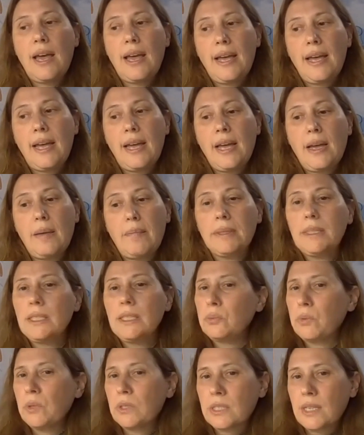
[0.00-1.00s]
Uh, but
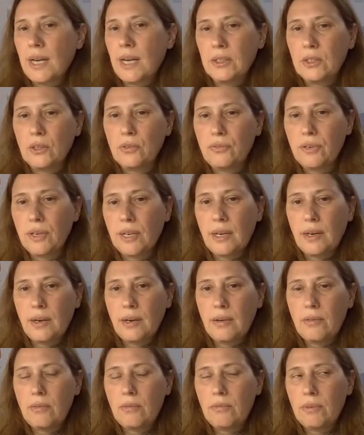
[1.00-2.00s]
it was kind of
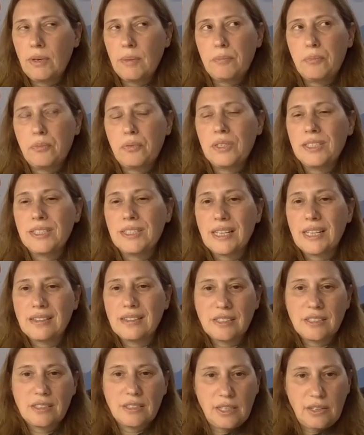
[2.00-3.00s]
a
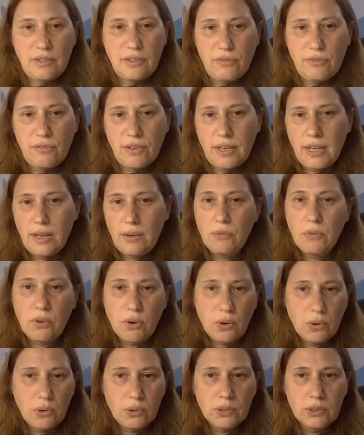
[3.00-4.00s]
representative uh,
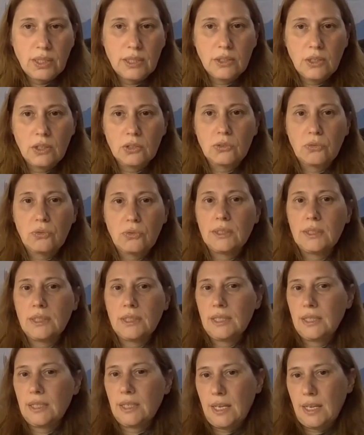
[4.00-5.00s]
role and not
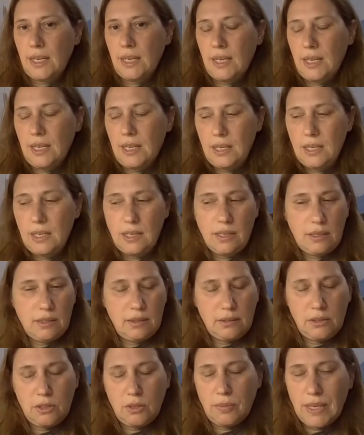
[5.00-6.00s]
really uh,
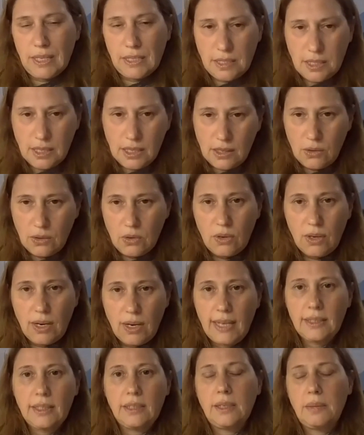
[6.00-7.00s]
domestic or
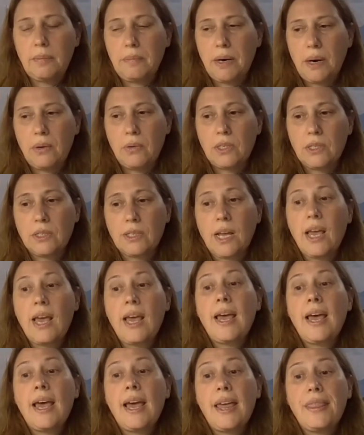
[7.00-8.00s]
had any powers.
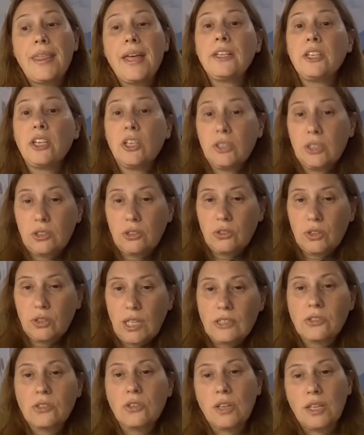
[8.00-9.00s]
And then Ioan
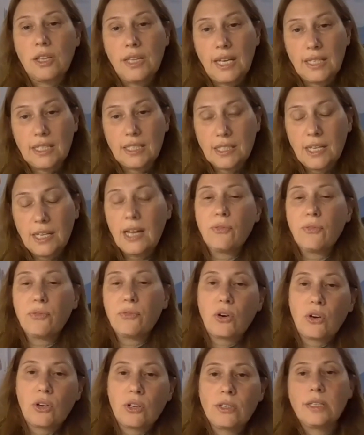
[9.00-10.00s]
Antonescu, the next of
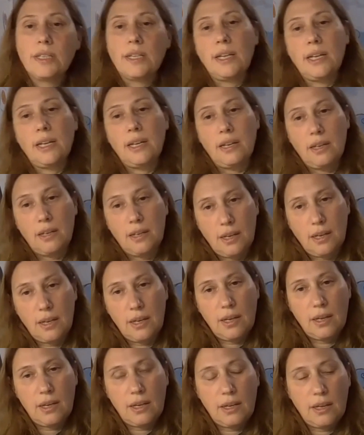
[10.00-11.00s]
course, he
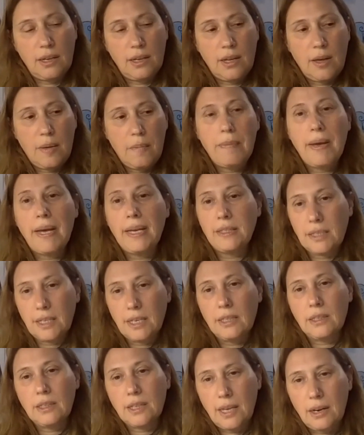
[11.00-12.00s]
uh, made
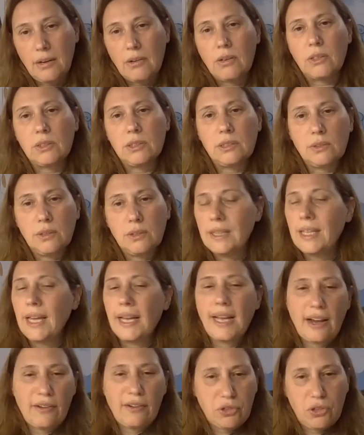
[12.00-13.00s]
King Carol, a
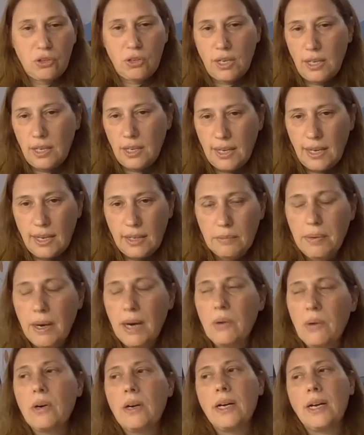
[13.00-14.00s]
day after he gained
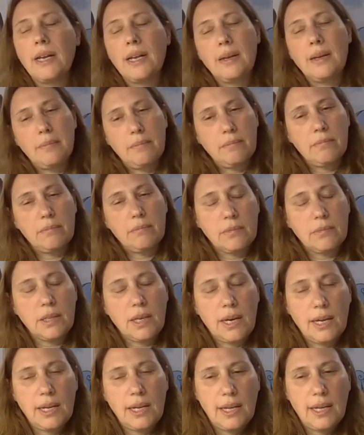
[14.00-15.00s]
power, he
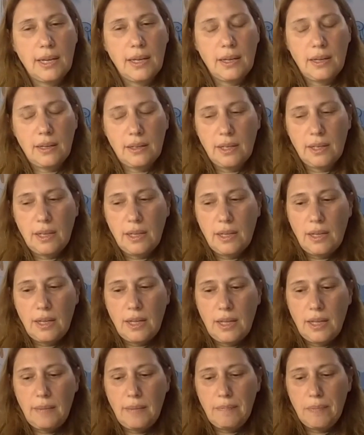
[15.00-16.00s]
I,
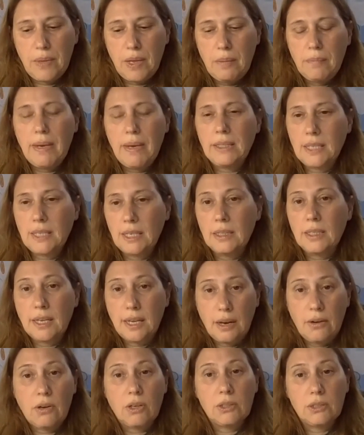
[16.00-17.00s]
um, made King
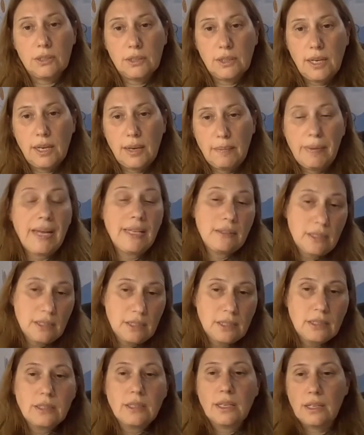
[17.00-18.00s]
Carol
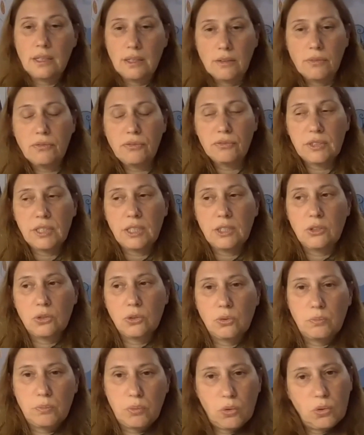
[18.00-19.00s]
abandoned and free
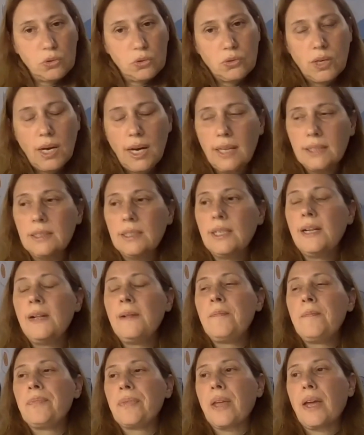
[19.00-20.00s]
to Portugal
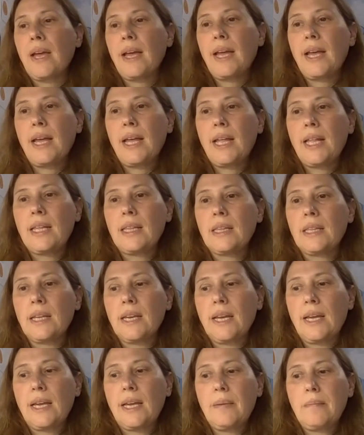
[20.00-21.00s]
and
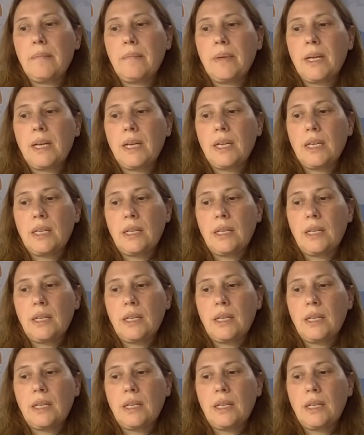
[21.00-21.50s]
um,